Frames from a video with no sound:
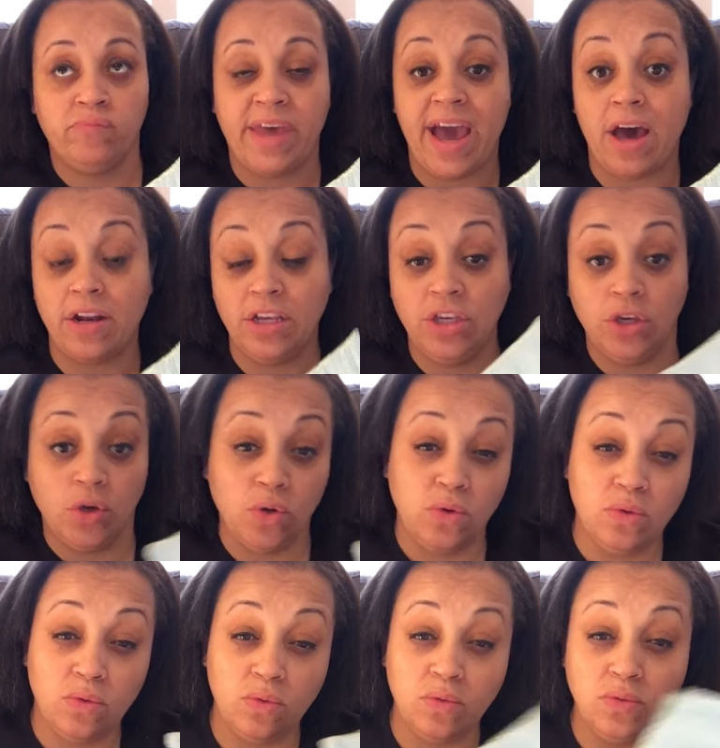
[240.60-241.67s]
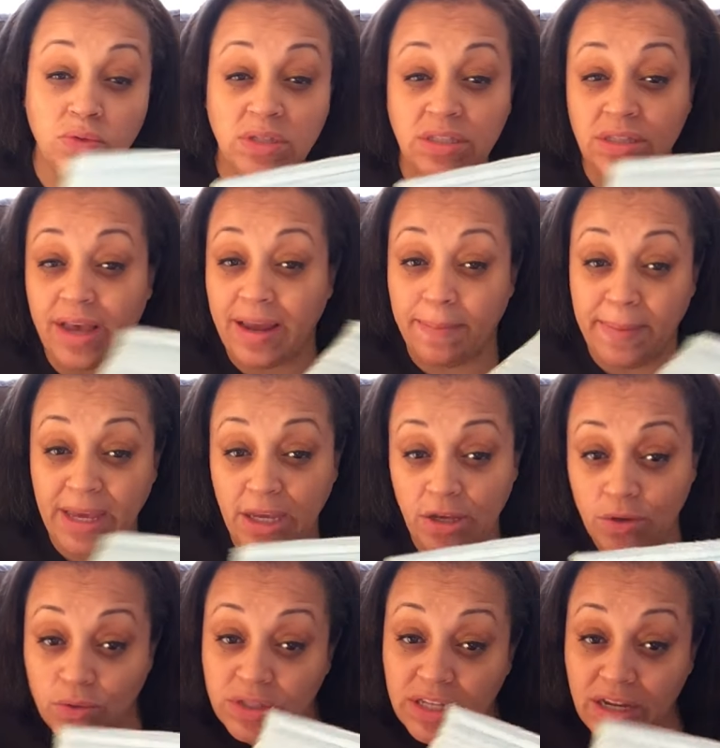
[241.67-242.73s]
how to use, like me
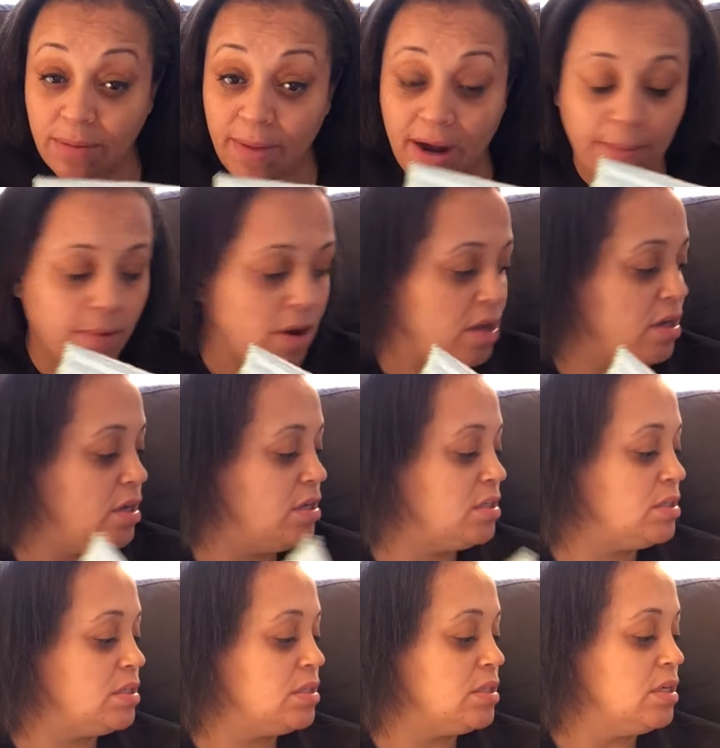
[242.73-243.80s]
using my products